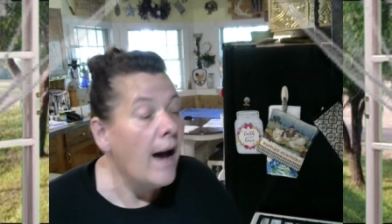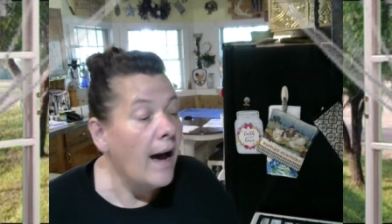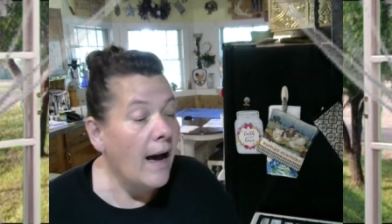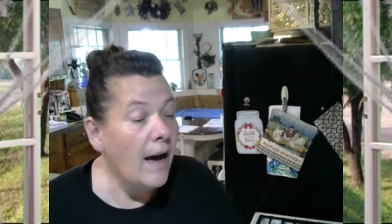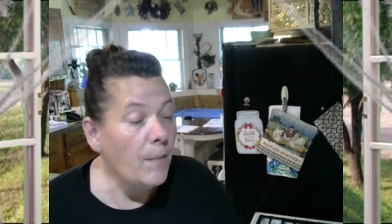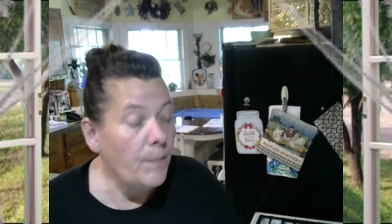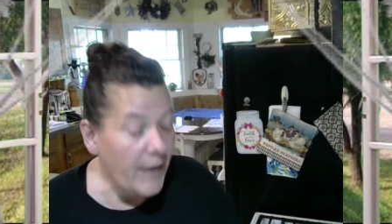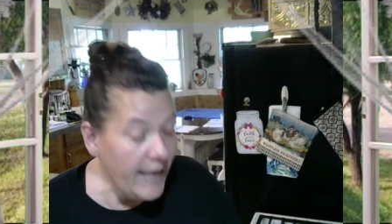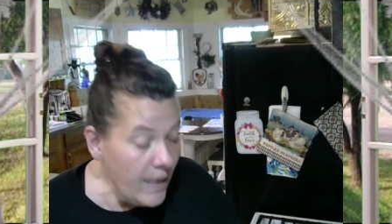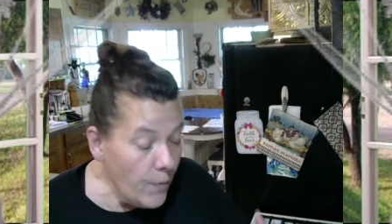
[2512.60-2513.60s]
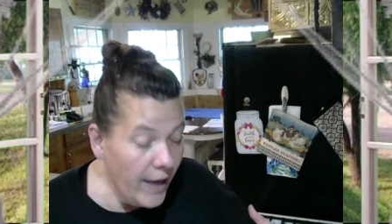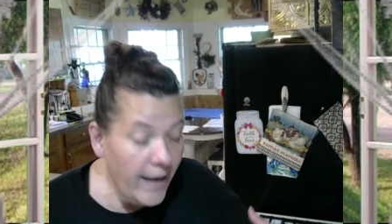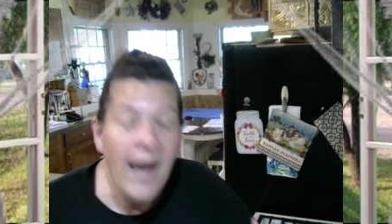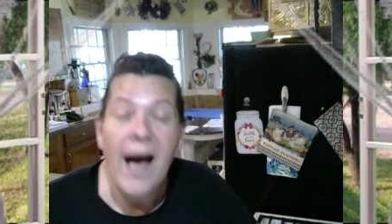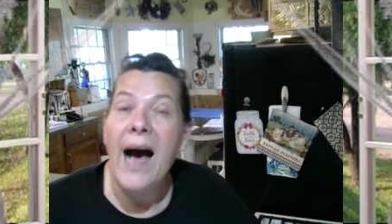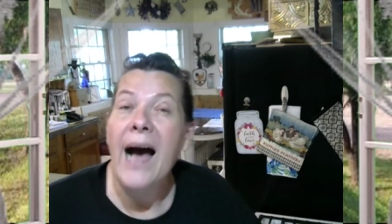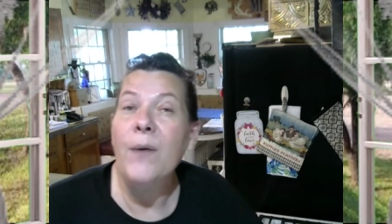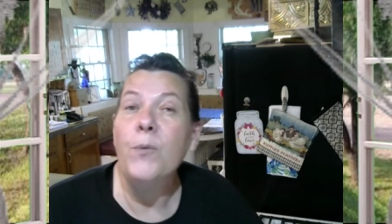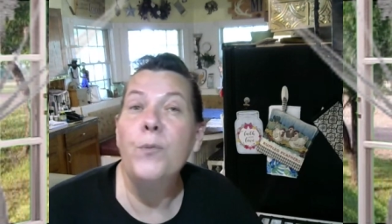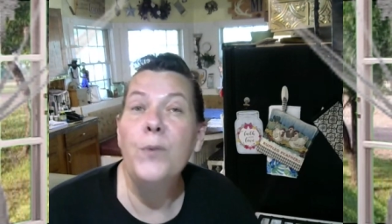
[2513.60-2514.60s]
Um, but anyway, I
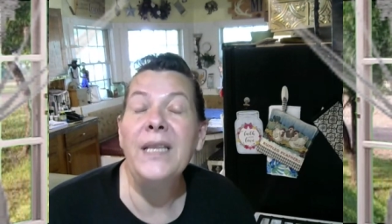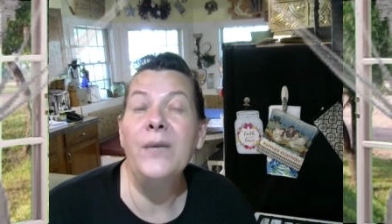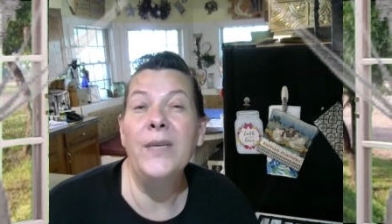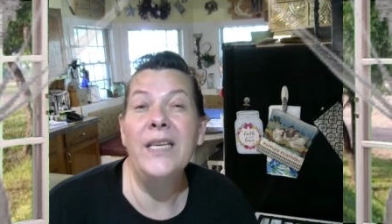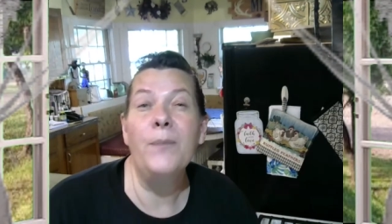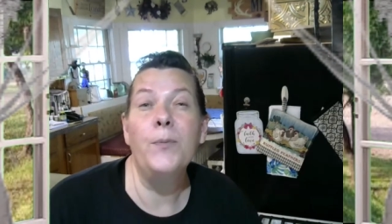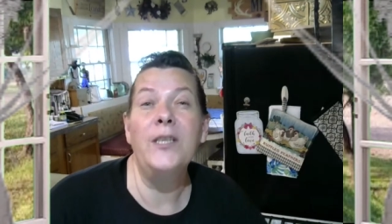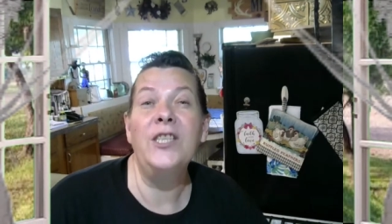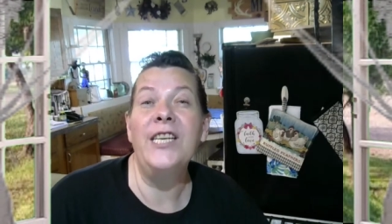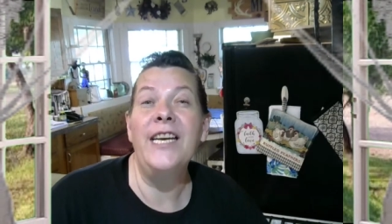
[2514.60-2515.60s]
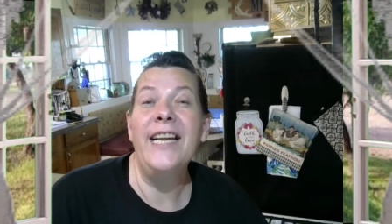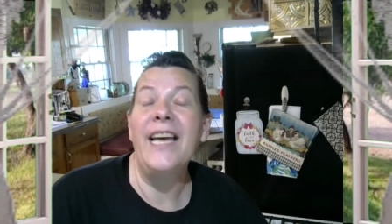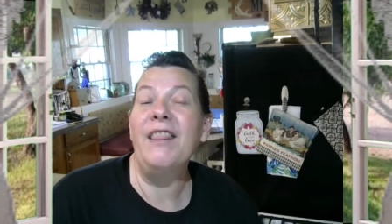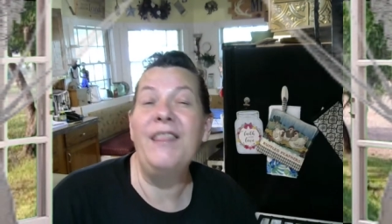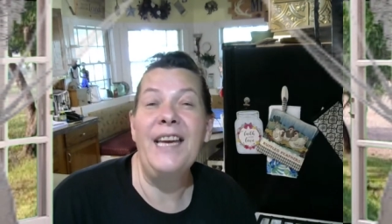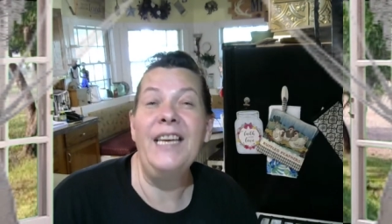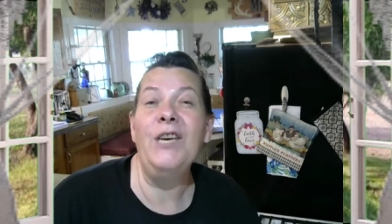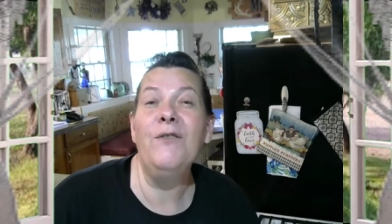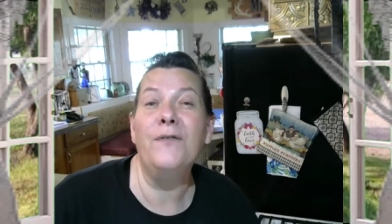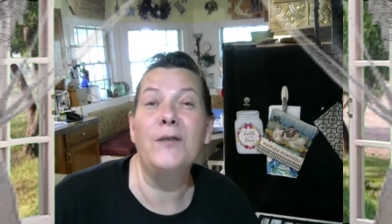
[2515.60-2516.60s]
really, really appreciate and thank
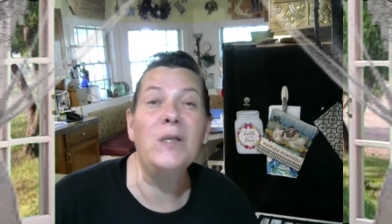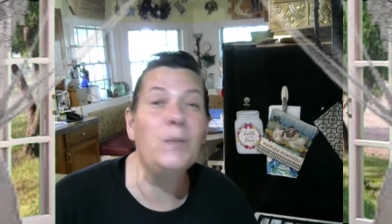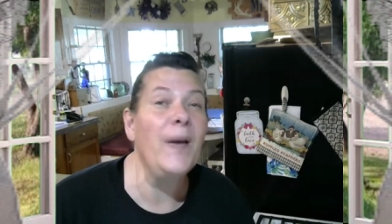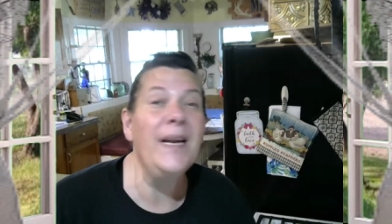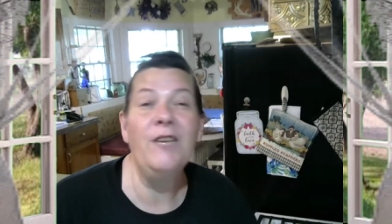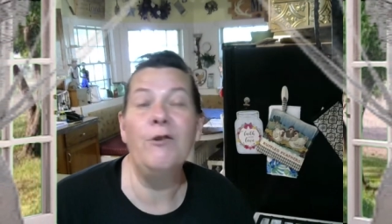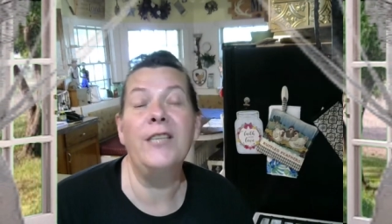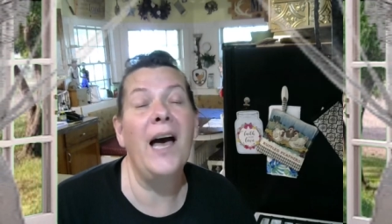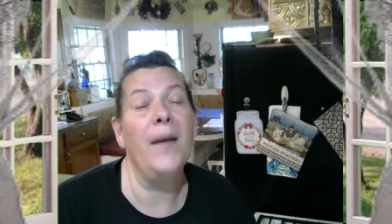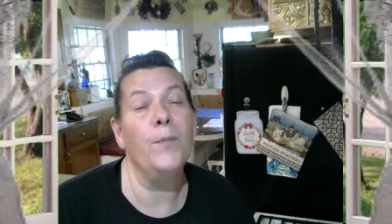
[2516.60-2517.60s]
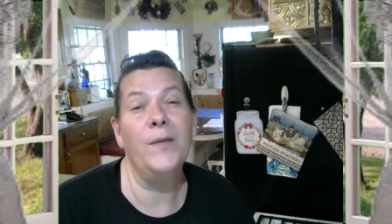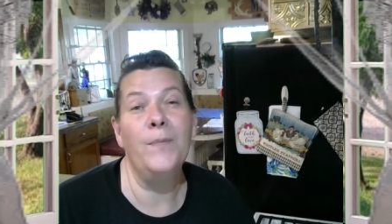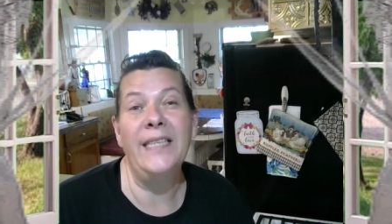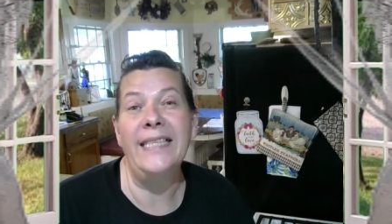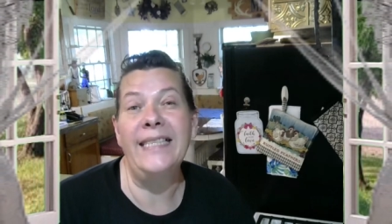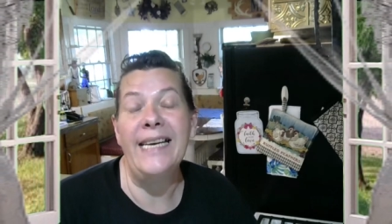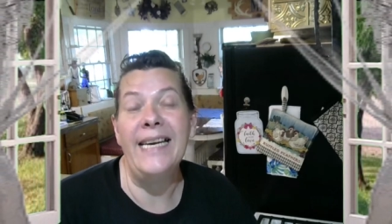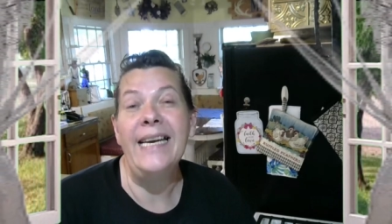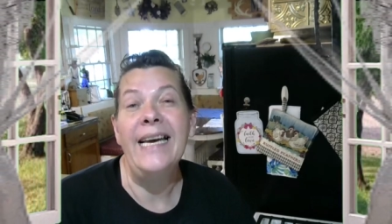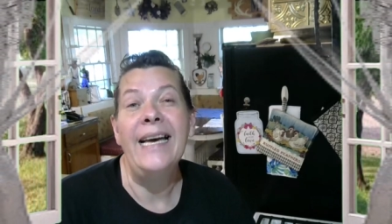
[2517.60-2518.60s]
you for spending your time with me today.